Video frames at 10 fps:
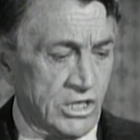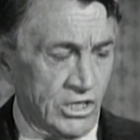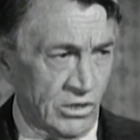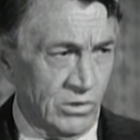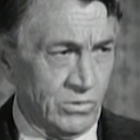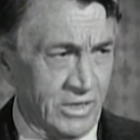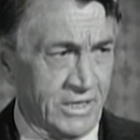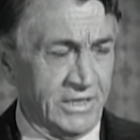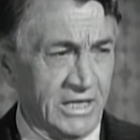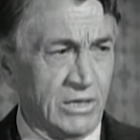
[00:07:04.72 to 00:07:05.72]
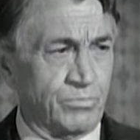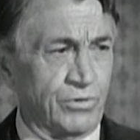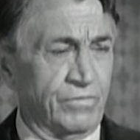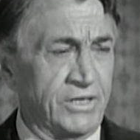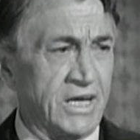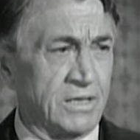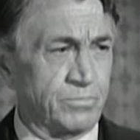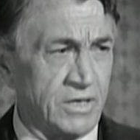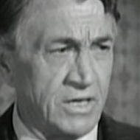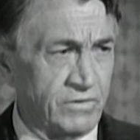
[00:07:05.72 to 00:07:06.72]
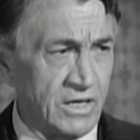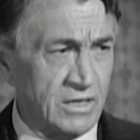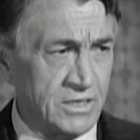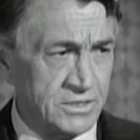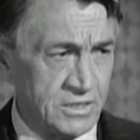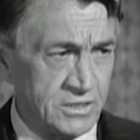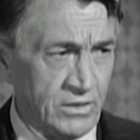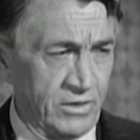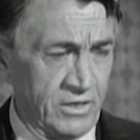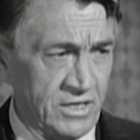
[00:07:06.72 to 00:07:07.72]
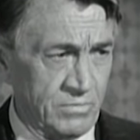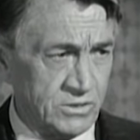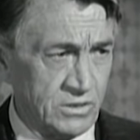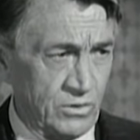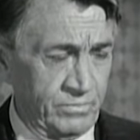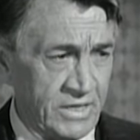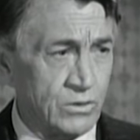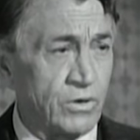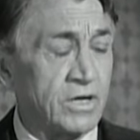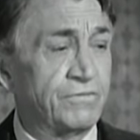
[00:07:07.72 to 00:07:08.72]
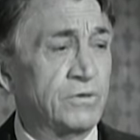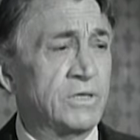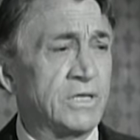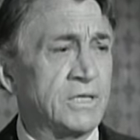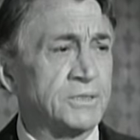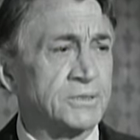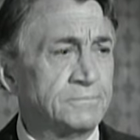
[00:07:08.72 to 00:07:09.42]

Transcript: No, I can't prove it yet, but I've got a list of serial numbers going back quite a few years.